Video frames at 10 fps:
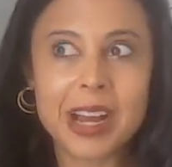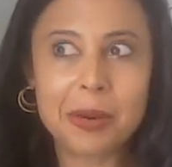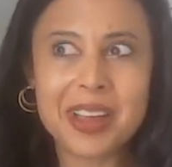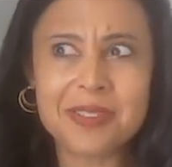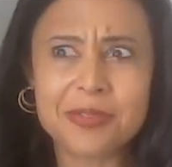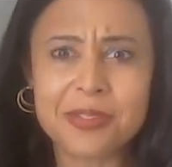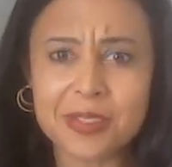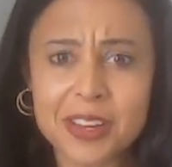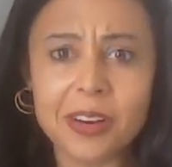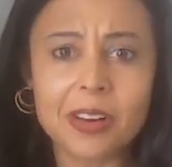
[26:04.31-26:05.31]
How will that
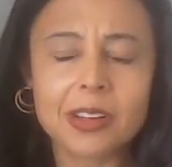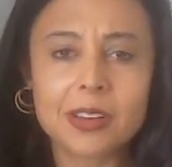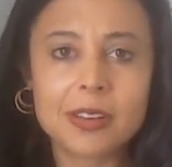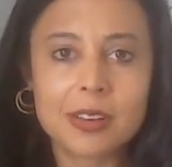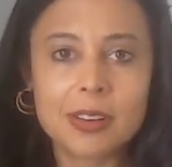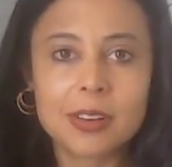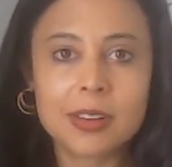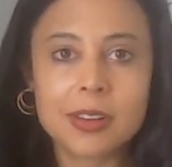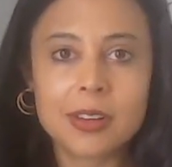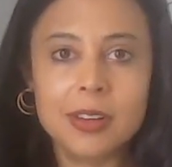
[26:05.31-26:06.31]
feel
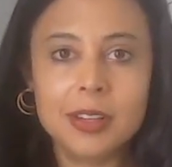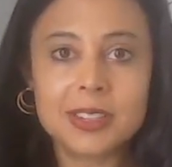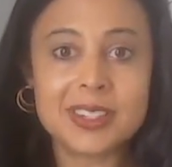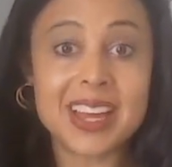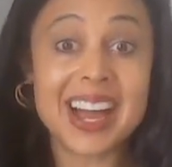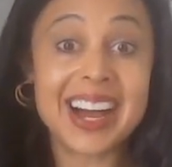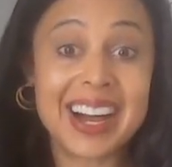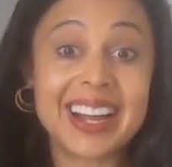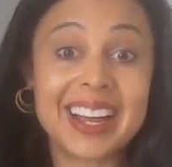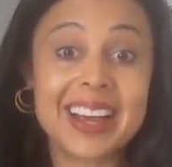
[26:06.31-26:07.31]
to say,
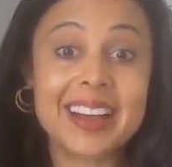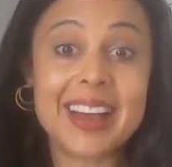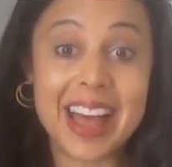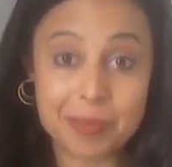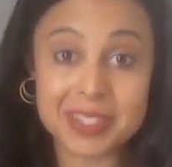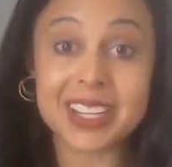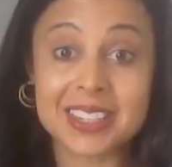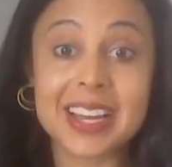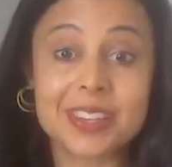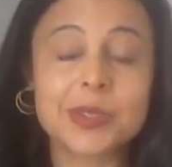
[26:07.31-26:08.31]
I am a
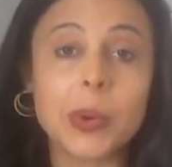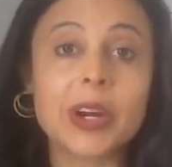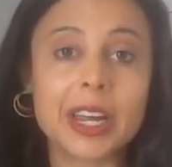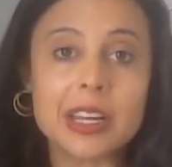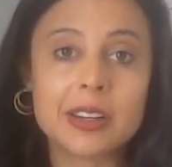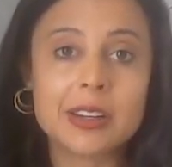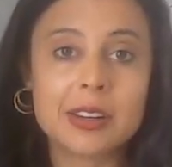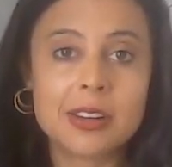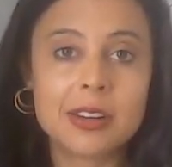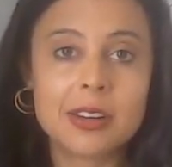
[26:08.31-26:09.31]
success story?
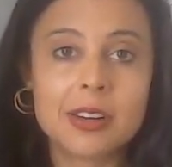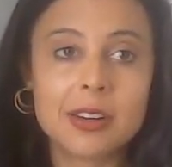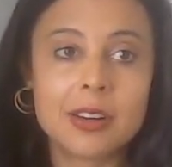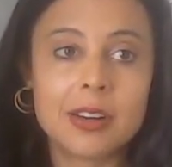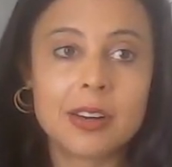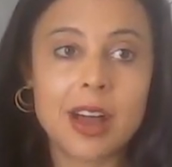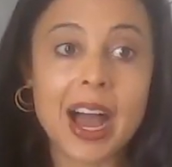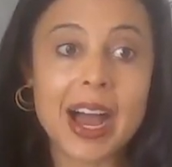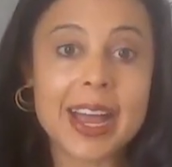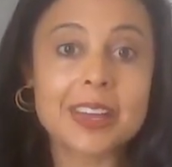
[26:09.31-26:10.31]

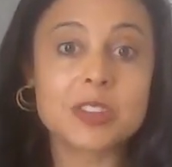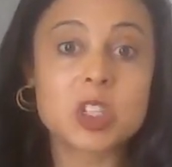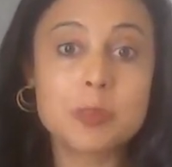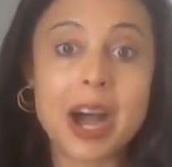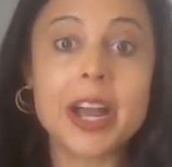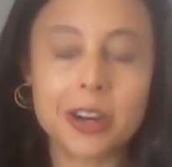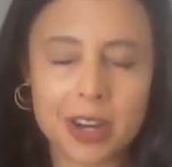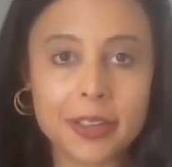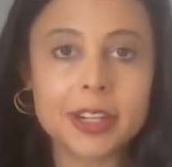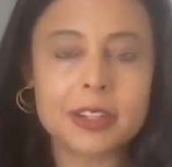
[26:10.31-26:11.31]
I inspire
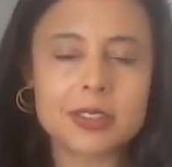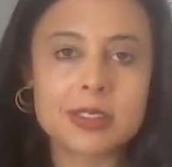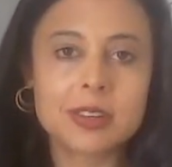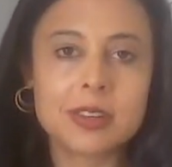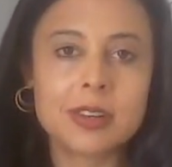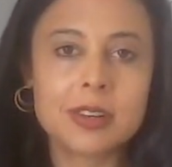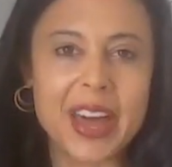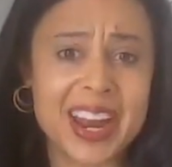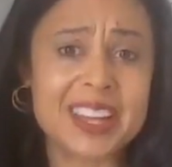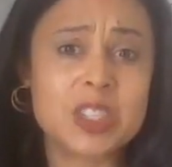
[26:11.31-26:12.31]
others
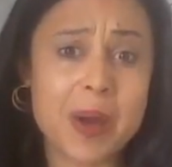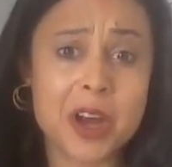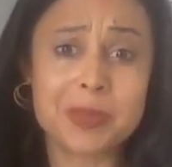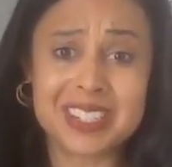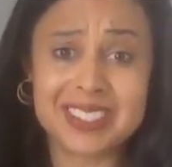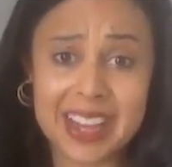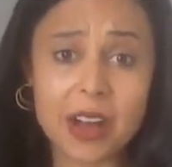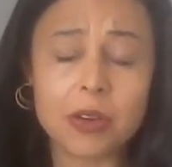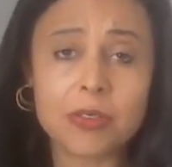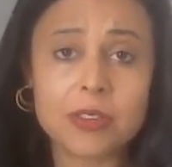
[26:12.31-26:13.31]
and I inspire
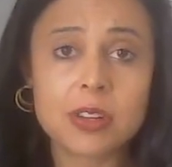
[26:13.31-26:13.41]
myself.